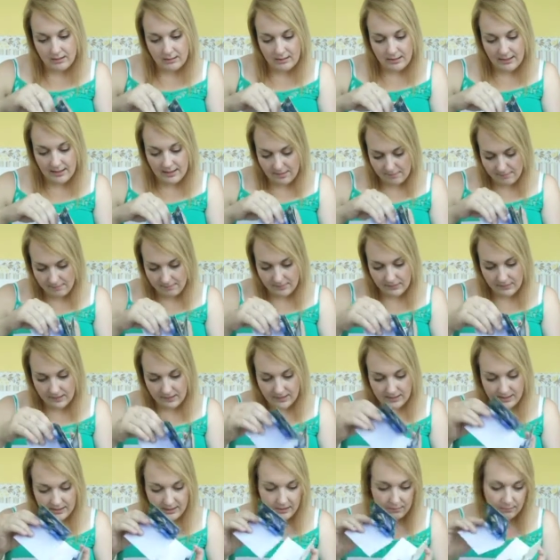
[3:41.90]
Yep,
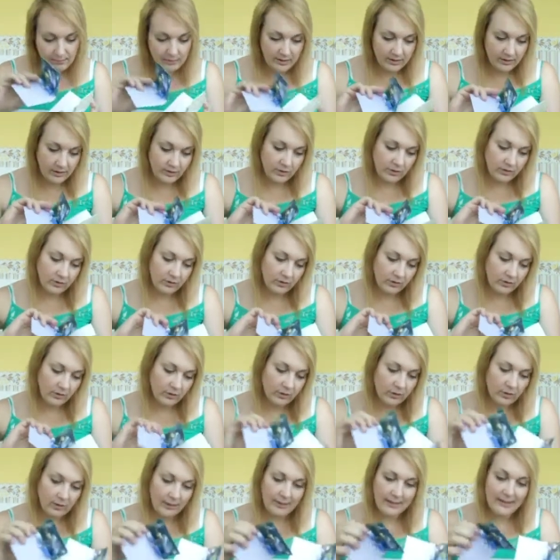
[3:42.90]
these are my two
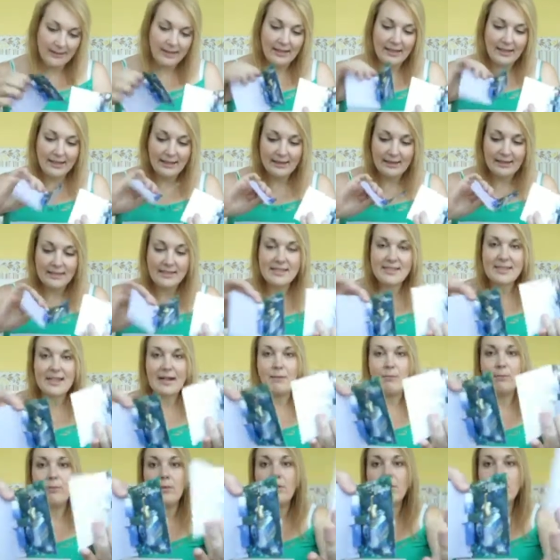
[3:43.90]
Lolita
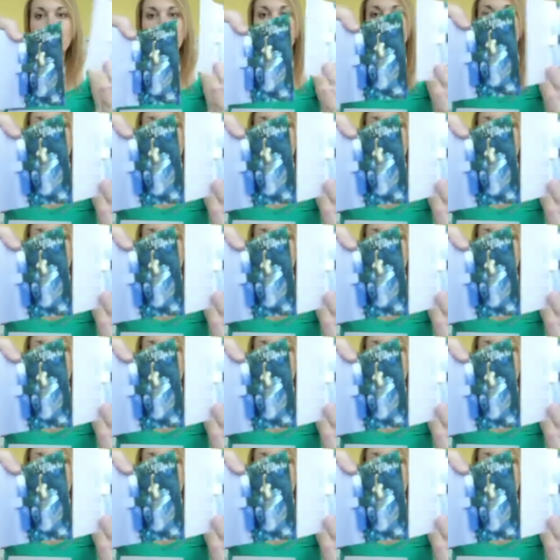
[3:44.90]
samples.